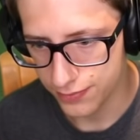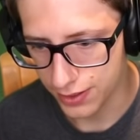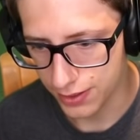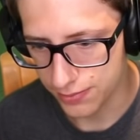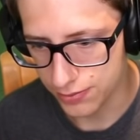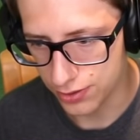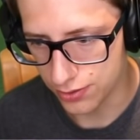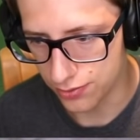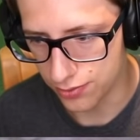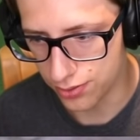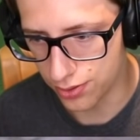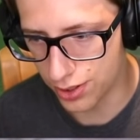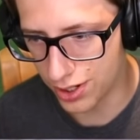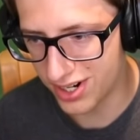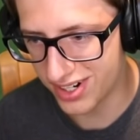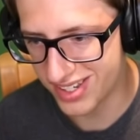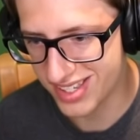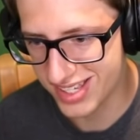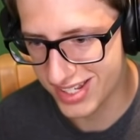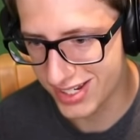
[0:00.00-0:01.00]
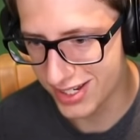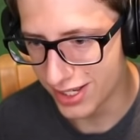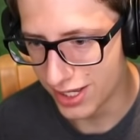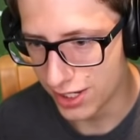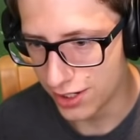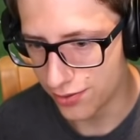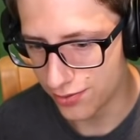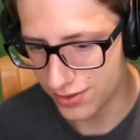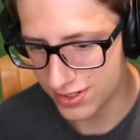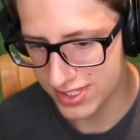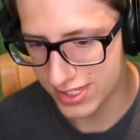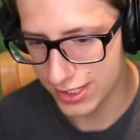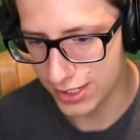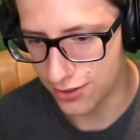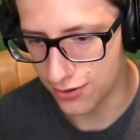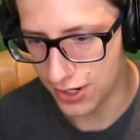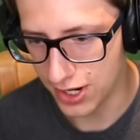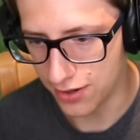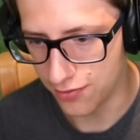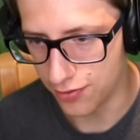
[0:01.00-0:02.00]
I'm the worst, worst
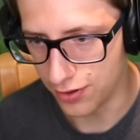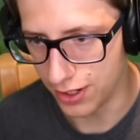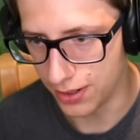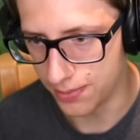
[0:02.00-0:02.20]
leader ever.